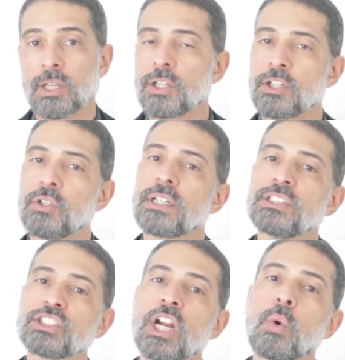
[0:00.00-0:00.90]
you can
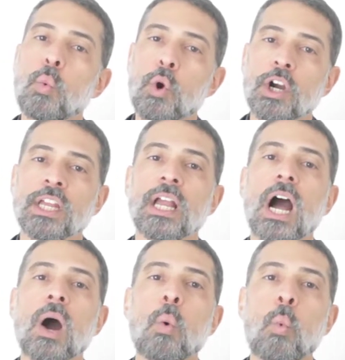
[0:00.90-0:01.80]
start working
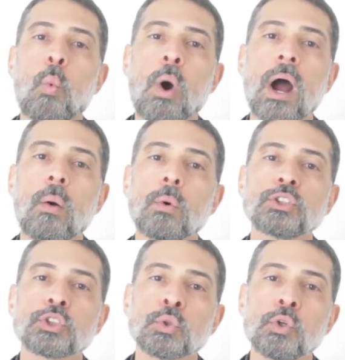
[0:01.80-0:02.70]
on what
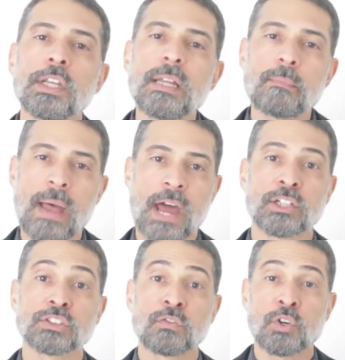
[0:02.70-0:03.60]
truly
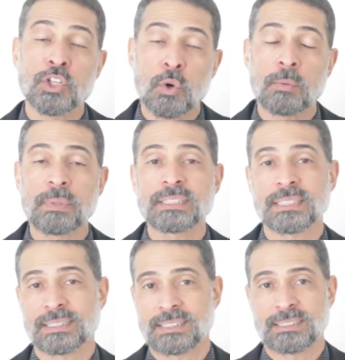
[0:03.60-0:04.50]
matters for your business.